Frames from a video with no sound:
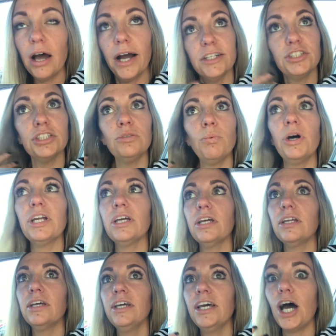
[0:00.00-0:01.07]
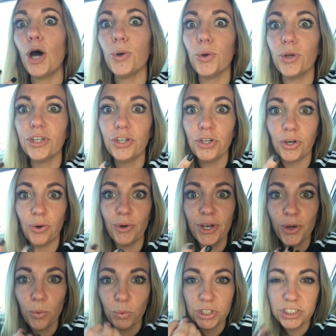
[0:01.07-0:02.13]
I just wanted, you know,
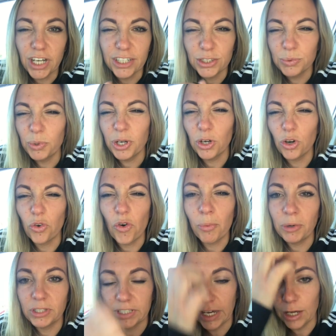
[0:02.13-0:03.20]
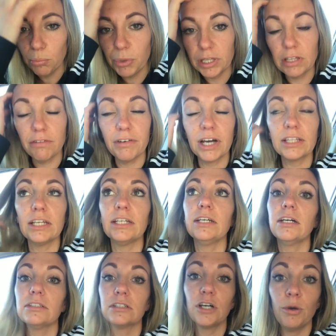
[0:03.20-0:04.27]
I just wanted a normal day, but the fact that he
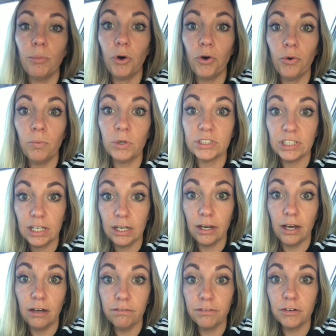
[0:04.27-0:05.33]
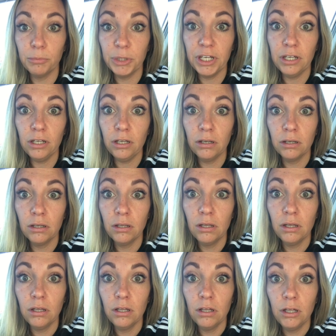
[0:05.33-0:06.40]
got to come home was enough for me.
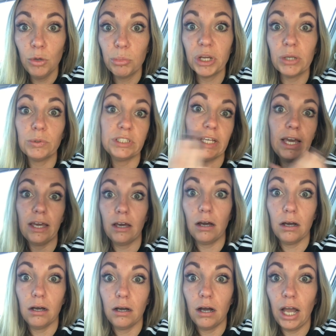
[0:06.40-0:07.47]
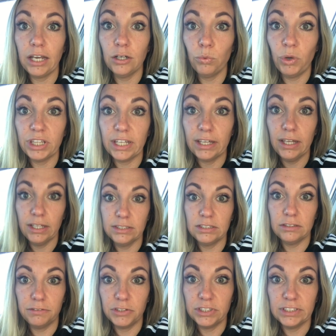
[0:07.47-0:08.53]
But it was like, I didn't want the kids
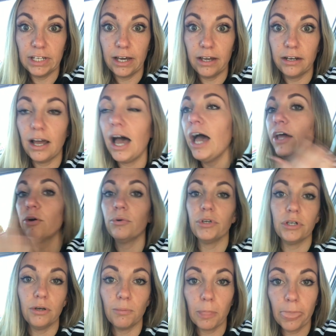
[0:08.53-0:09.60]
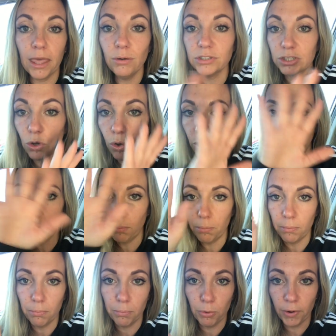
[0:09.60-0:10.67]
to feel sad. I don't know. It was a whole
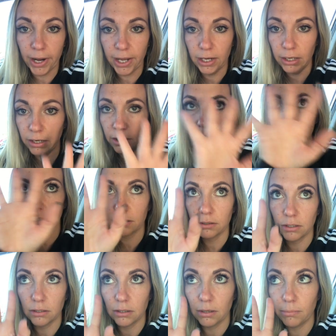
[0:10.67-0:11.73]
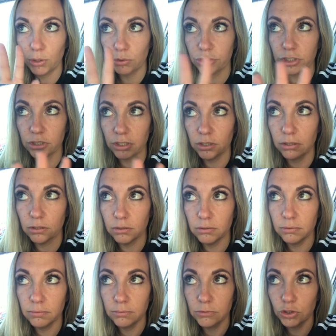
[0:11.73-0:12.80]
brain emotion
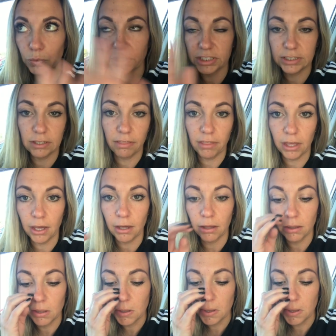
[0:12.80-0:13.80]
twist thing.